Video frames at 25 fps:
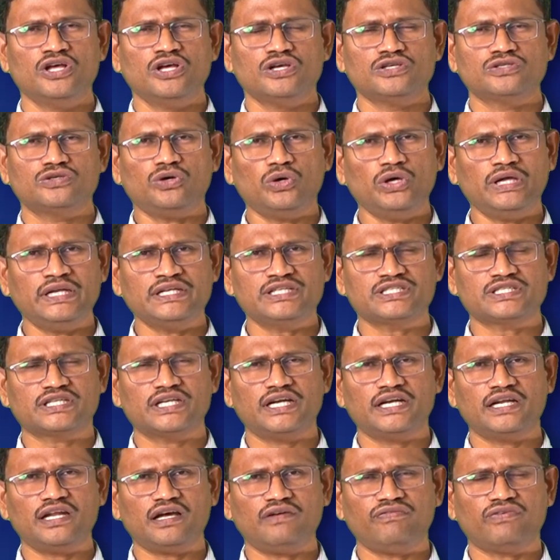So in
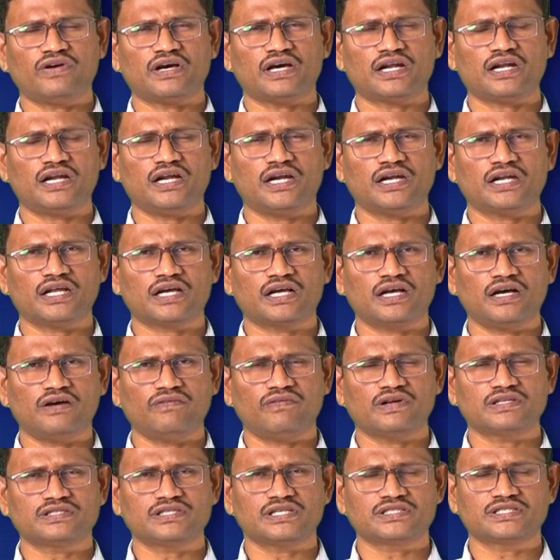State of Karnataka
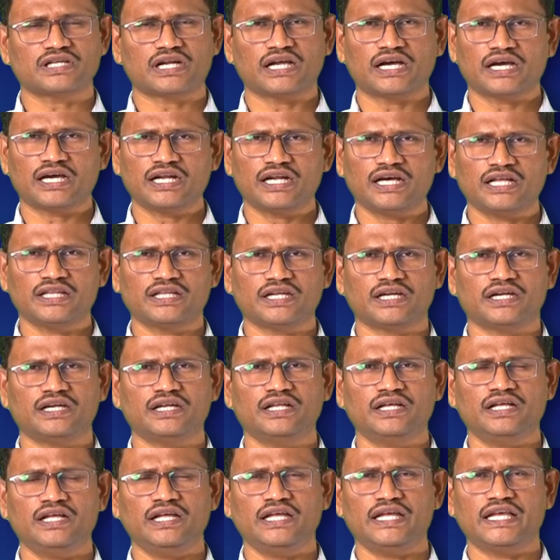versus Ranganath
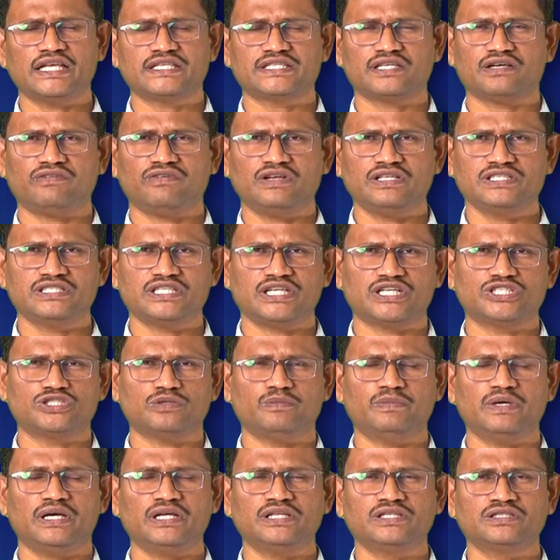Reddy, a 7-judge
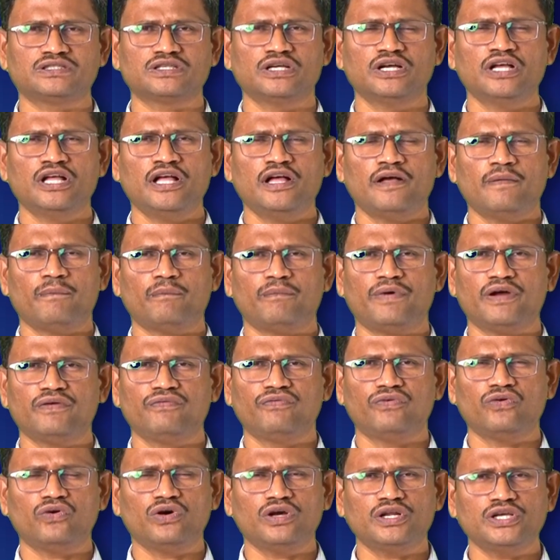bench by
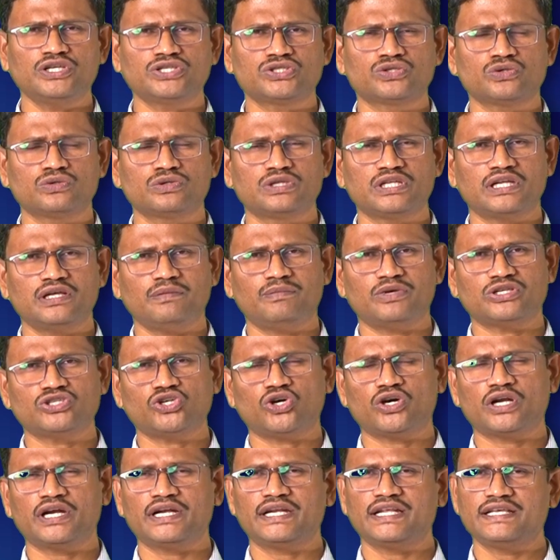4:3
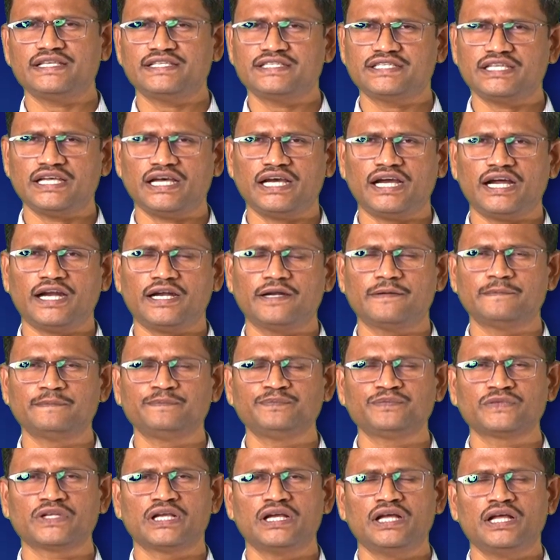majority said
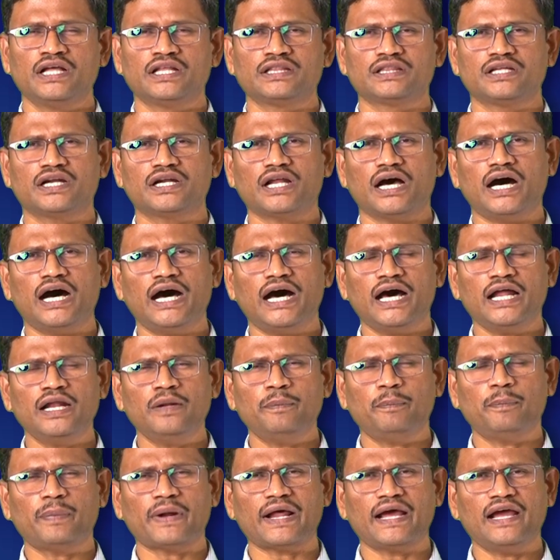that all
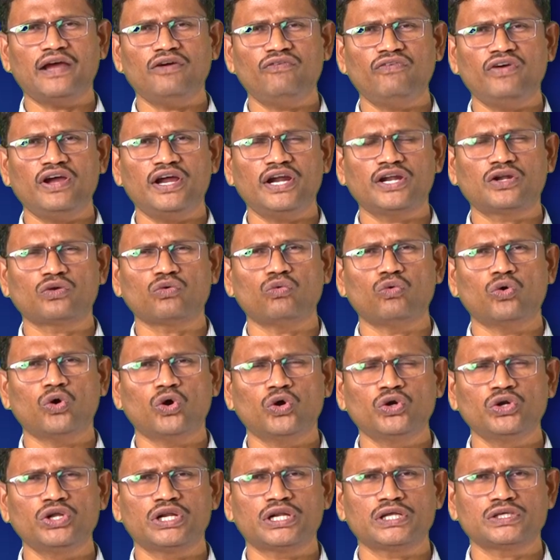private
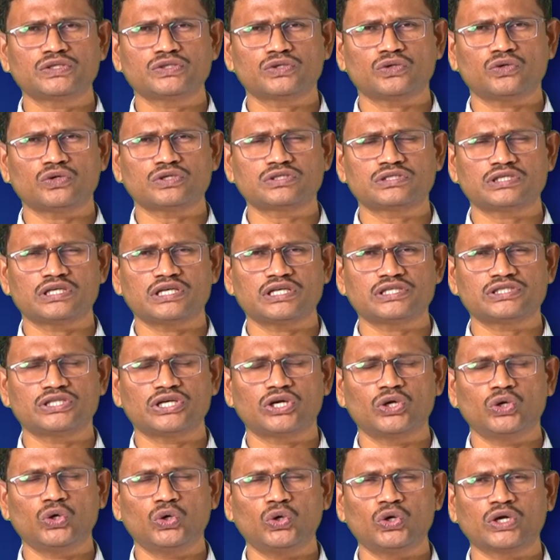owned resources, they
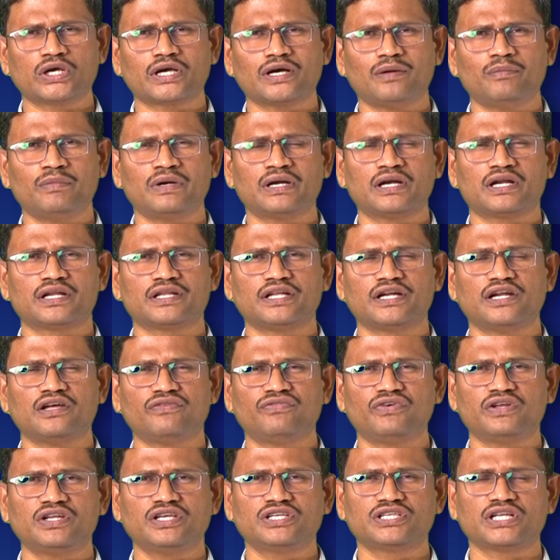don't come under the
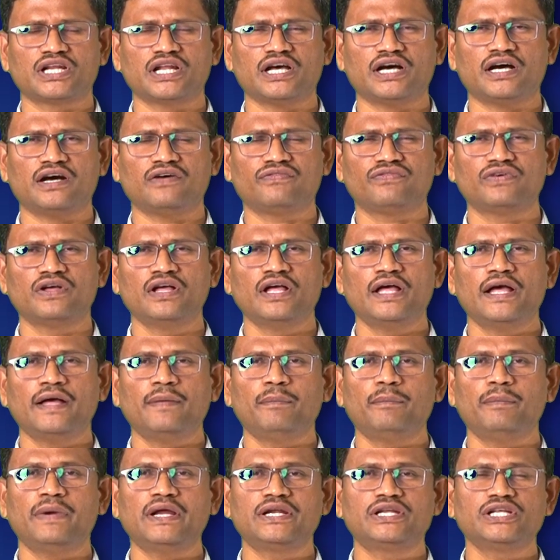definition of
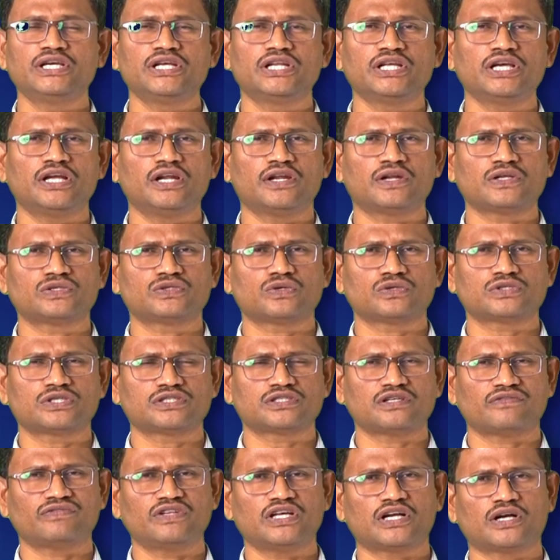material resources
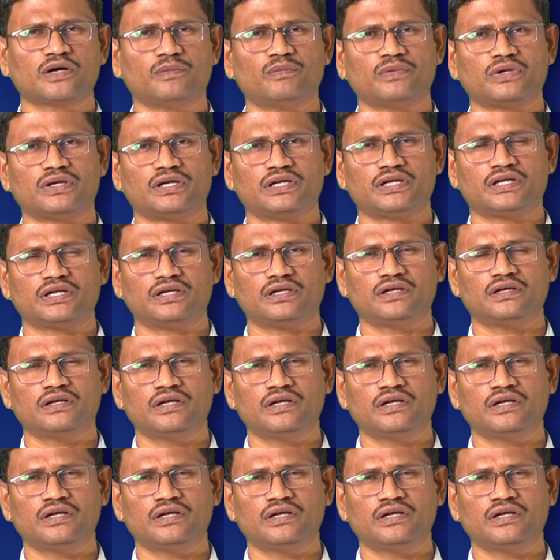of the community.